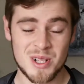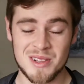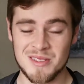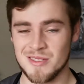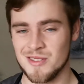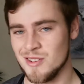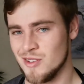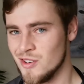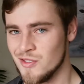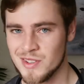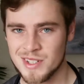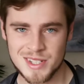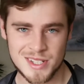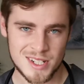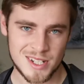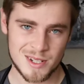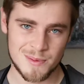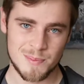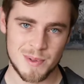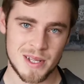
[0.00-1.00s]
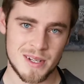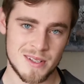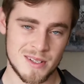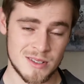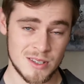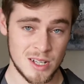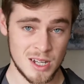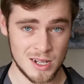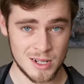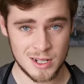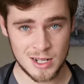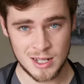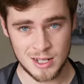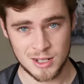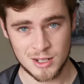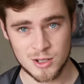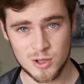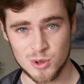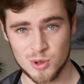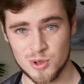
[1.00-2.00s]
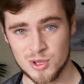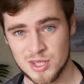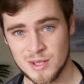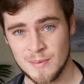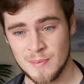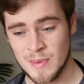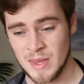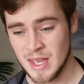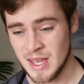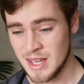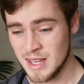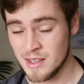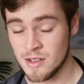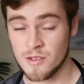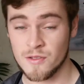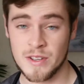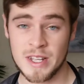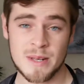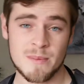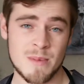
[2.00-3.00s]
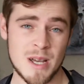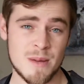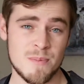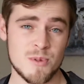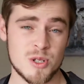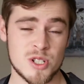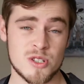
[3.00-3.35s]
will obviously depend on the underlying cause. Your vet may